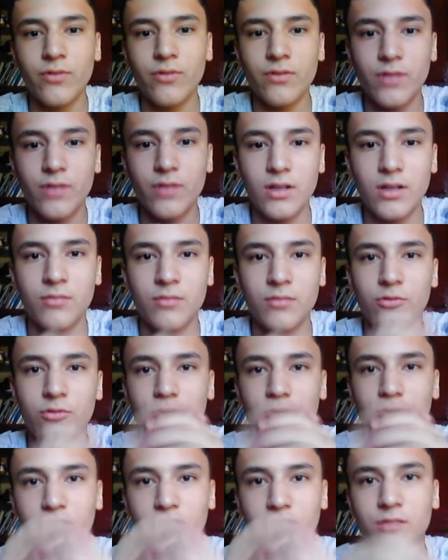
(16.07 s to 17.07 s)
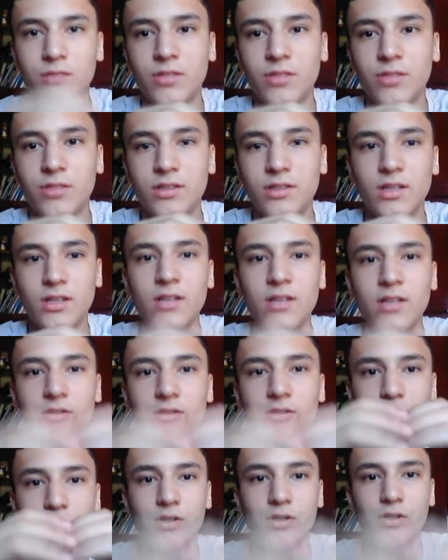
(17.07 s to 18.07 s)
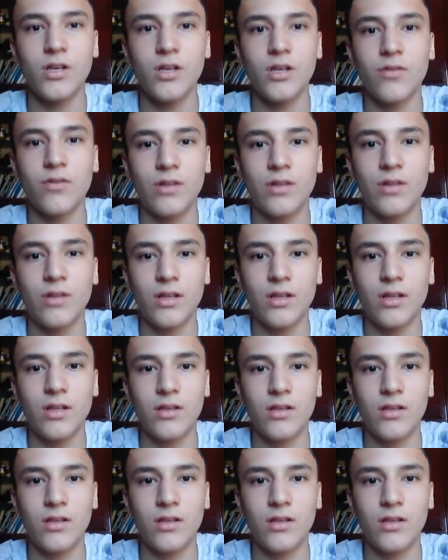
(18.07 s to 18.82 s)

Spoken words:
welcome to Study Meet again. Today I will I